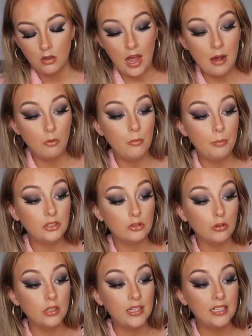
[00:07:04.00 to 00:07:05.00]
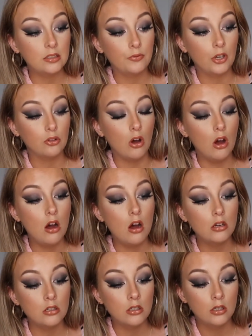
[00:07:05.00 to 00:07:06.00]
I won't be doing this for
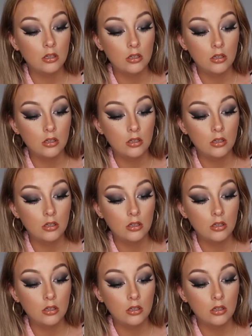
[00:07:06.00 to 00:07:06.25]
long.